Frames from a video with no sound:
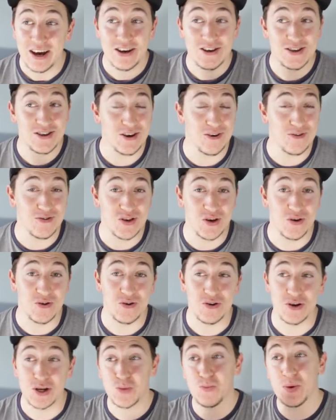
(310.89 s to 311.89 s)
So
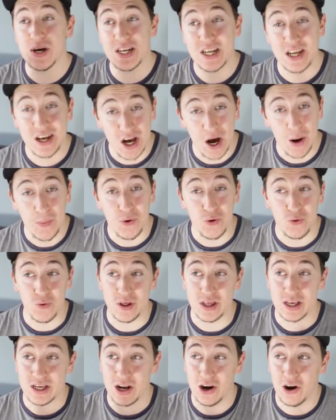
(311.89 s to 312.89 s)
good, especially coupled
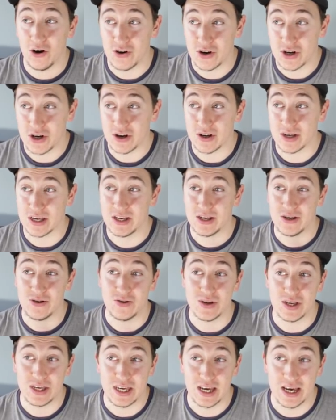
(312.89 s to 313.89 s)
with his long shots, as you
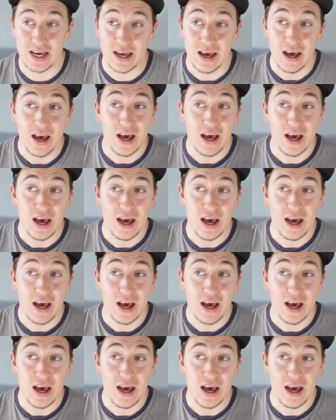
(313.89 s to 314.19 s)
can see.